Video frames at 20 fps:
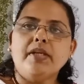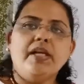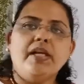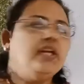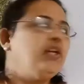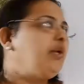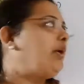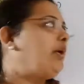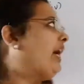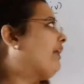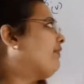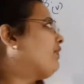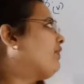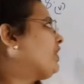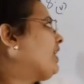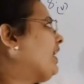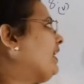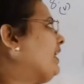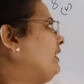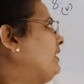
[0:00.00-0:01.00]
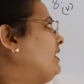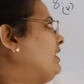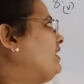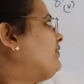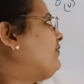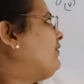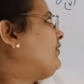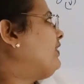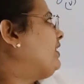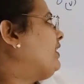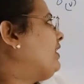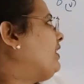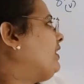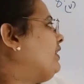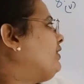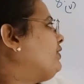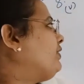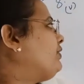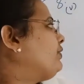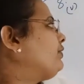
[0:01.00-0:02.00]
You have to cut this figure
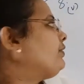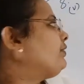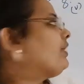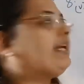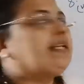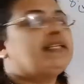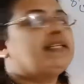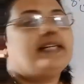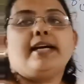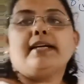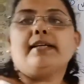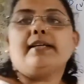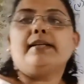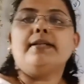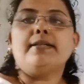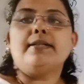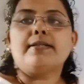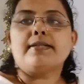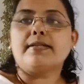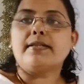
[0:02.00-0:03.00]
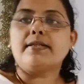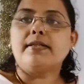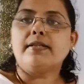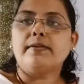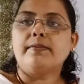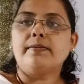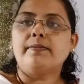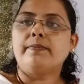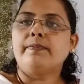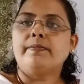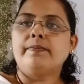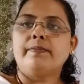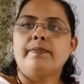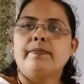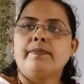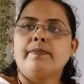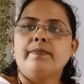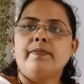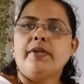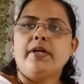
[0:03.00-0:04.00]
into rectangles.
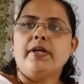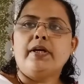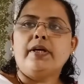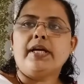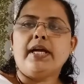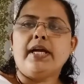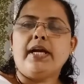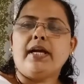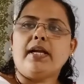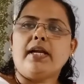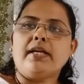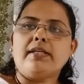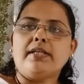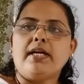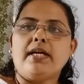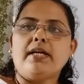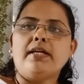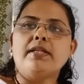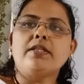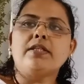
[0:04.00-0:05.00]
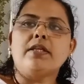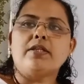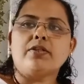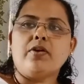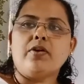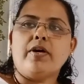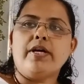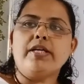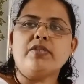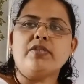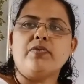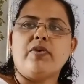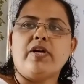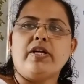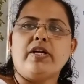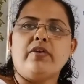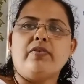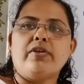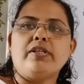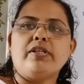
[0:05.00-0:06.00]
Okay, rectangles or squares,
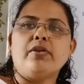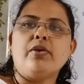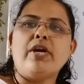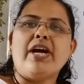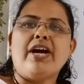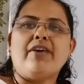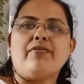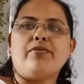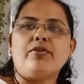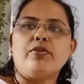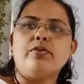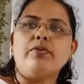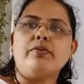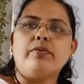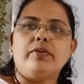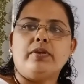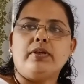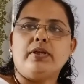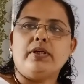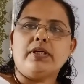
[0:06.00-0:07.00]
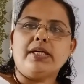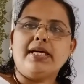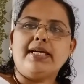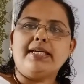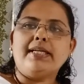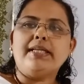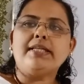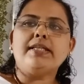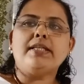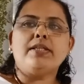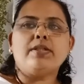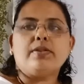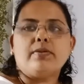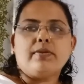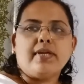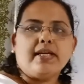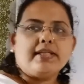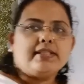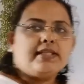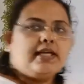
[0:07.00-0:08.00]
whatever, you have to cut it into
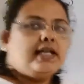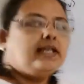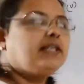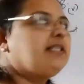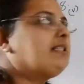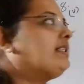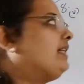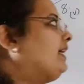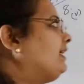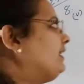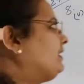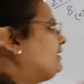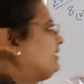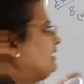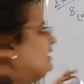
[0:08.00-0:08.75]
rectangles. That is